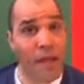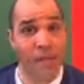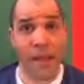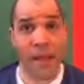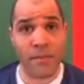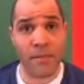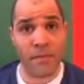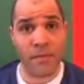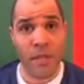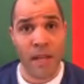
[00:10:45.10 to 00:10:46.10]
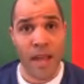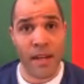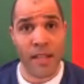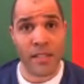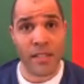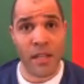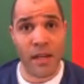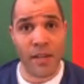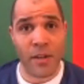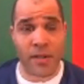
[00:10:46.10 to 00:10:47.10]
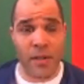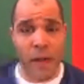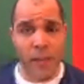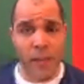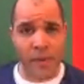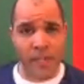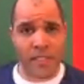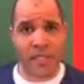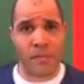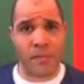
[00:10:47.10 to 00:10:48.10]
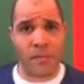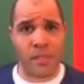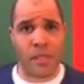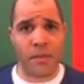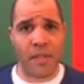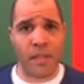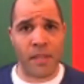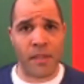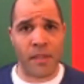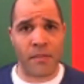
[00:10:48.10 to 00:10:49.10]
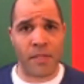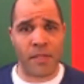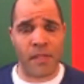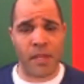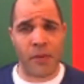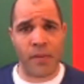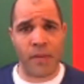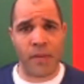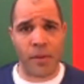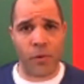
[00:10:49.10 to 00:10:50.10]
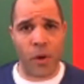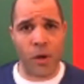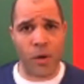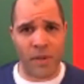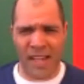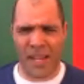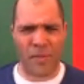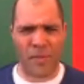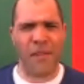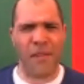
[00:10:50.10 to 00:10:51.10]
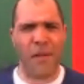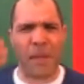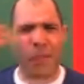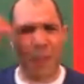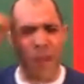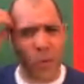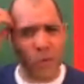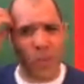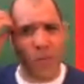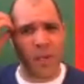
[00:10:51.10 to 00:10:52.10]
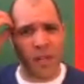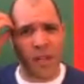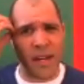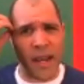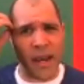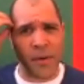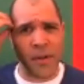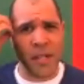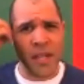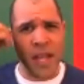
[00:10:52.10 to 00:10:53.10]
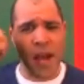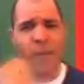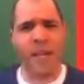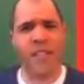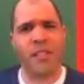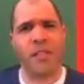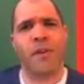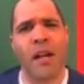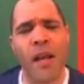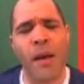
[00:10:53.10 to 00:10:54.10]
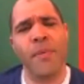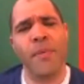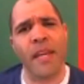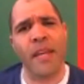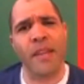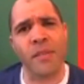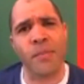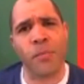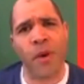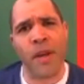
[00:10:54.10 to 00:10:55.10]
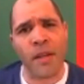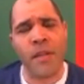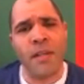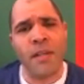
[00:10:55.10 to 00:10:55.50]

Yeah, yeah, and it's uh, your company seems to be continuing to grow. I can't believe how many platforms you work on now. How big is your uh, company at this point?